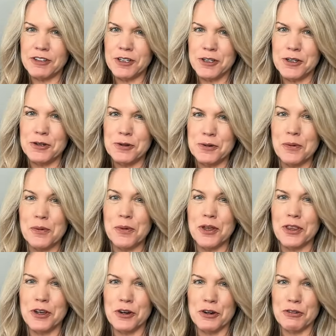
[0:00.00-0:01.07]
to do
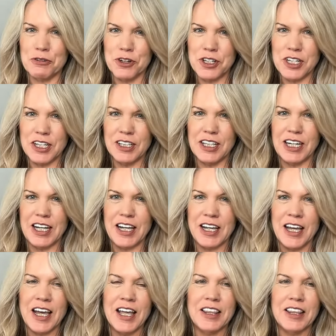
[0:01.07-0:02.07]
with your fertility.